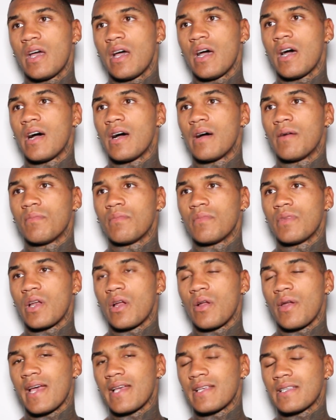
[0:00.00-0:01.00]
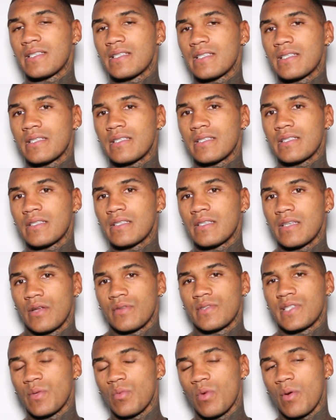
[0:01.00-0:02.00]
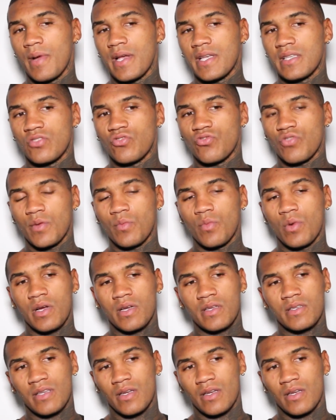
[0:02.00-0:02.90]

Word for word: um, you know, that's, you know, teamwork makes the dream work.